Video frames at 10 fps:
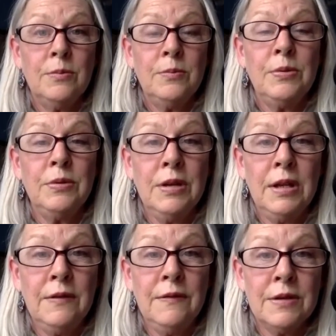
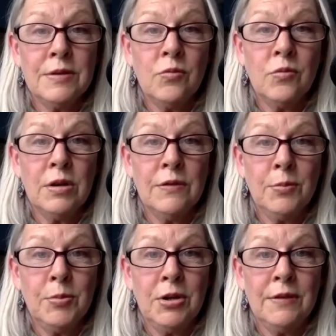believe this wonderful
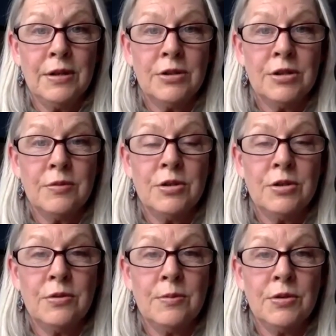ball of energy would
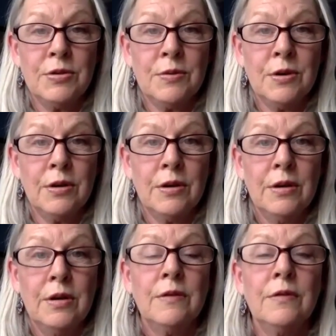do the most work.
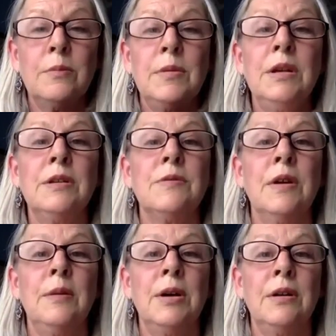For me, it's
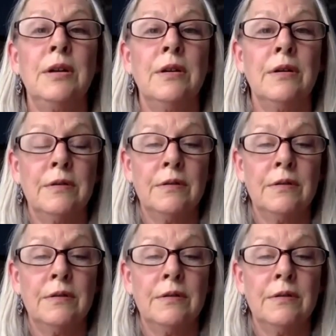right about here.